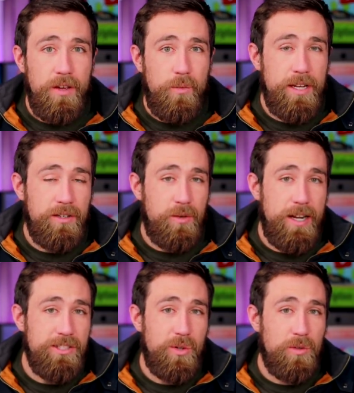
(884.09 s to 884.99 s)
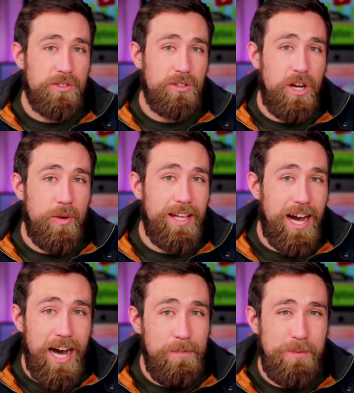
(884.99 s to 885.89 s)
When credit scores are going
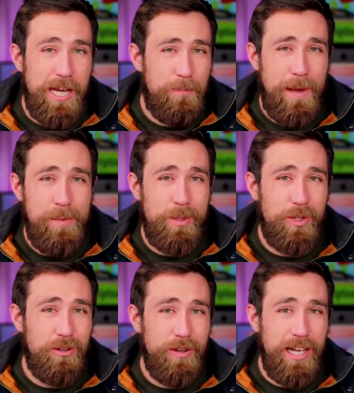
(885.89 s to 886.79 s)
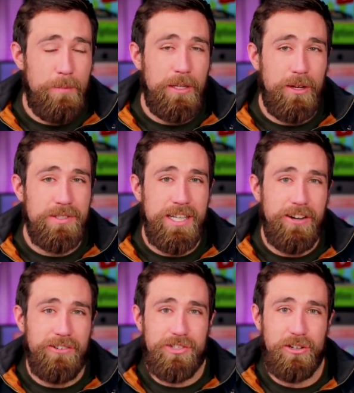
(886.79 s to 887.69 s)
up, down payments are going up, and loan
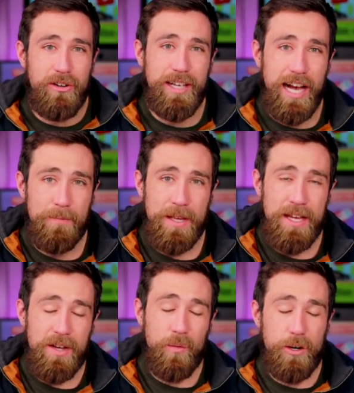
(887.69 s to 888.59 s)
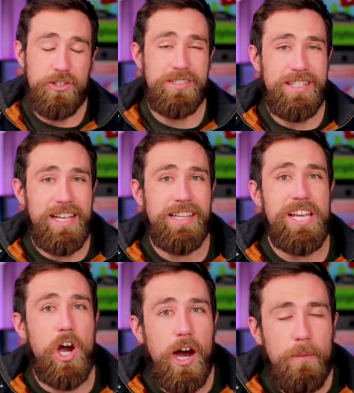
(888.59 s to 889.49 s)
standards are going up, we're just seeing
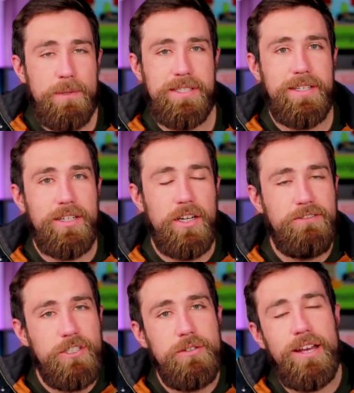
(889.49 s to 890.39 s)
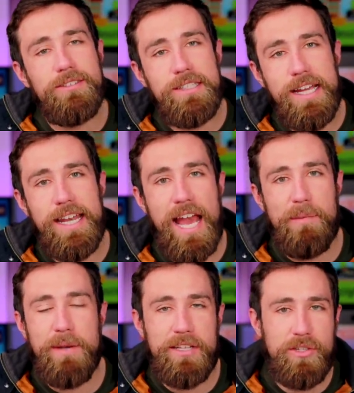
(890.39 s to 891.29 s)
the opposite of 2008 happening.